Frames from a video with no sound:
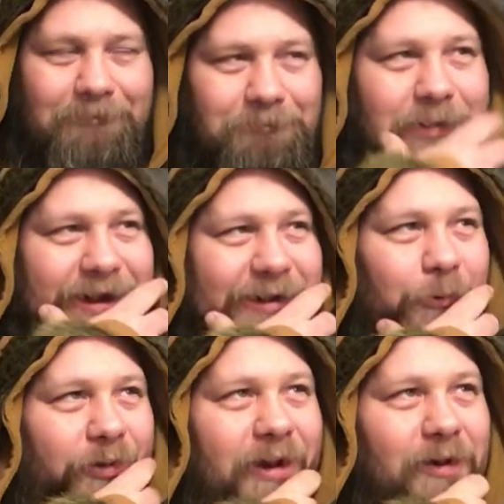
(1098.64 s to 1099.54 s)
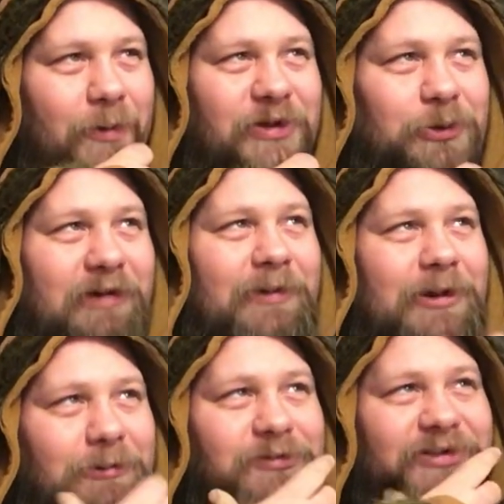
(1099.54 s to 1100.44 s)
Maybe I can work that into a story of my
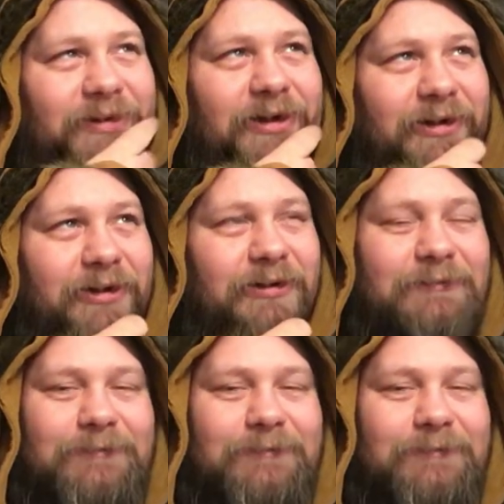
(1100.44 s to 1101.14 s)
own someday.